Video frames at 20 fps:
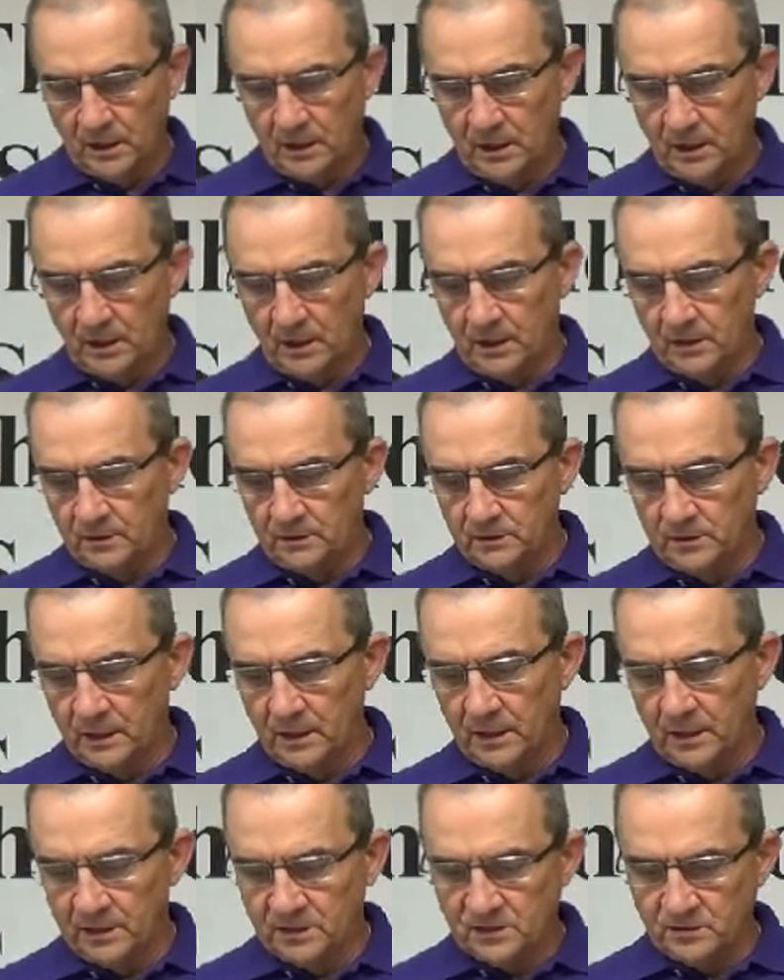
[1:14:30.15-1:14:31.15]
uh,
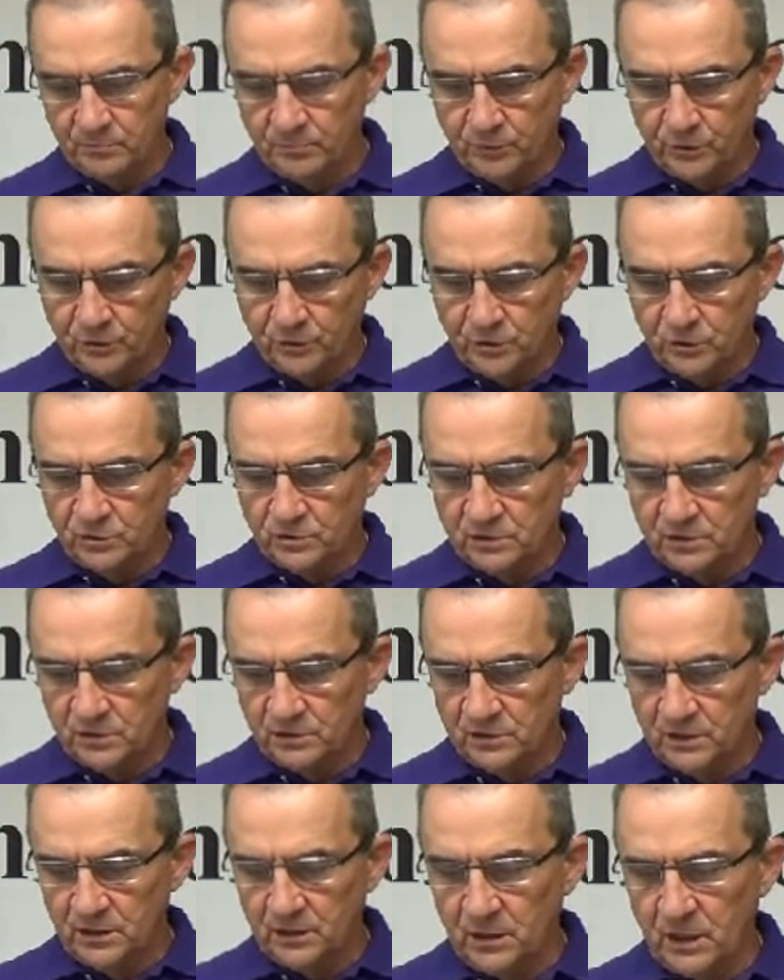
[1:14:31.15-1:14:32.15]
that has produced the
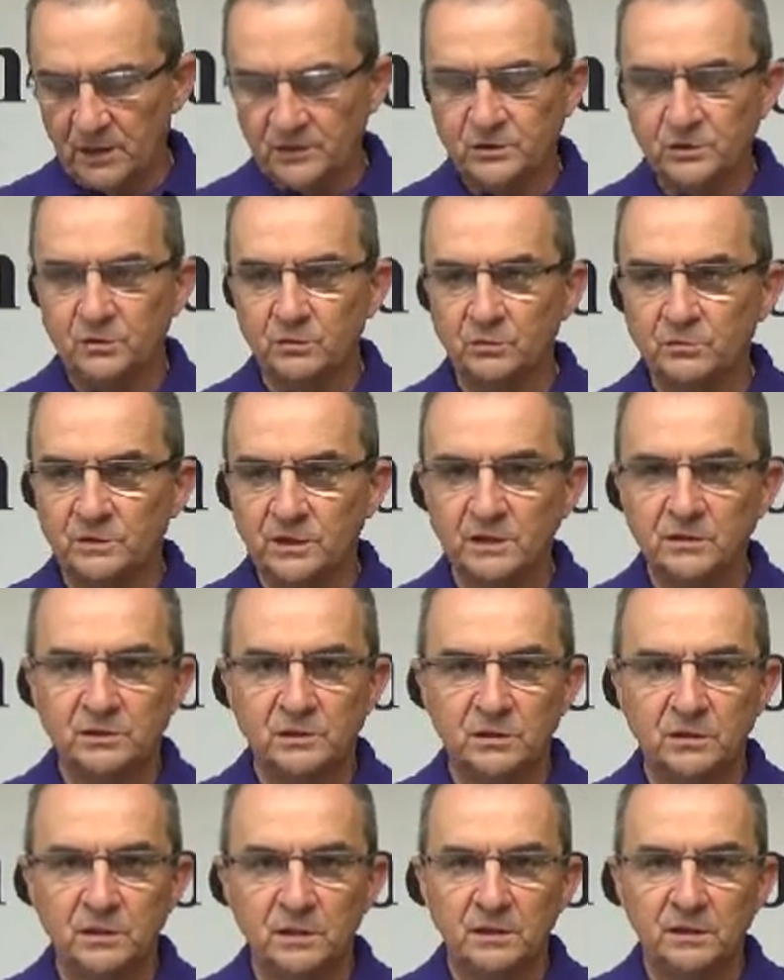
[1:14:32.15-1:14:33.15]
theological
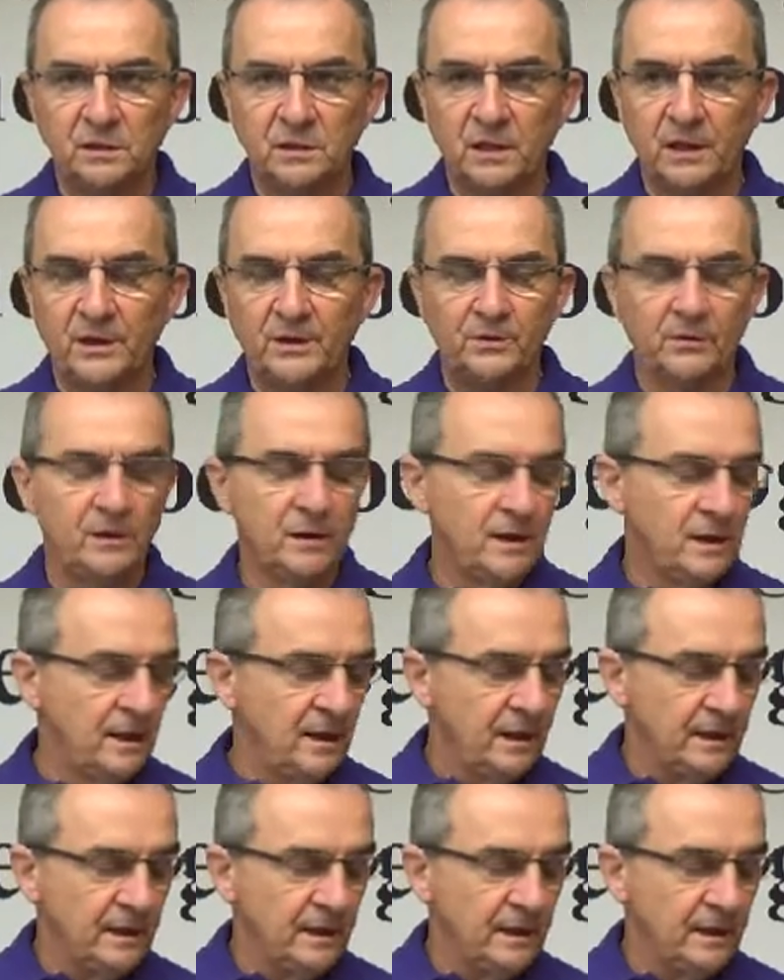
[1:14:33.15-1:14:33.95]
tension in the letter.